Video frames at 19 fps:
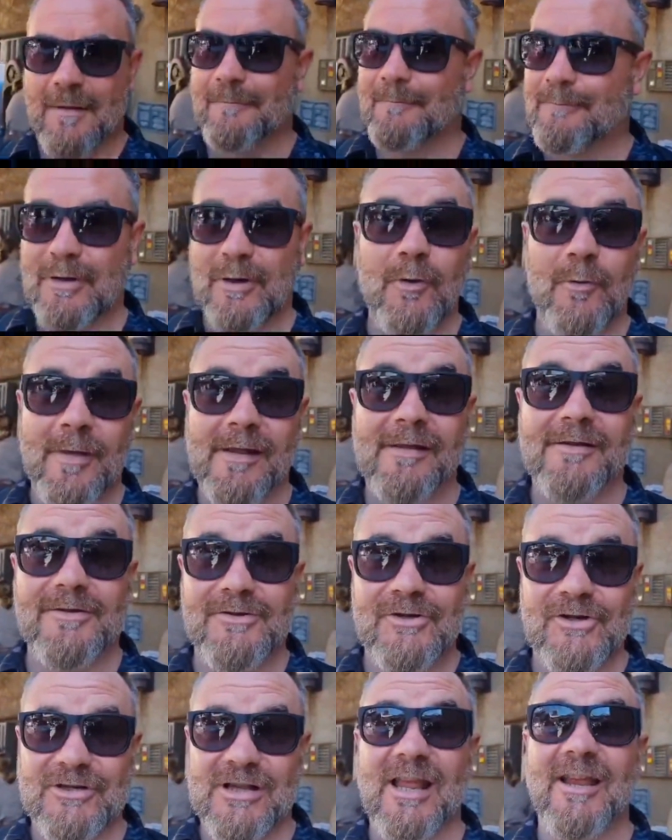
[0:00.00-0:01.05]
Blue milk,
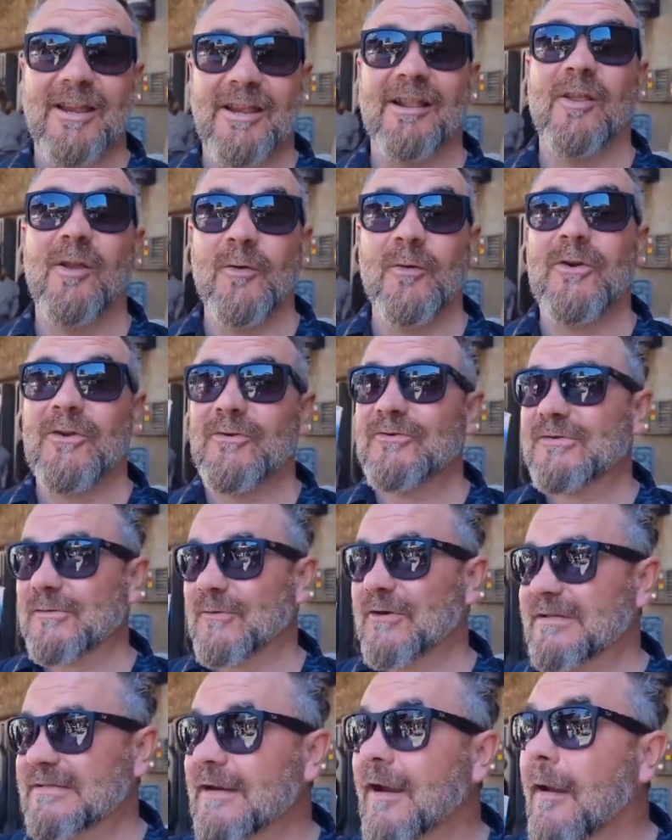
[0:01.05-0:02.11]
just like Luke used to eat.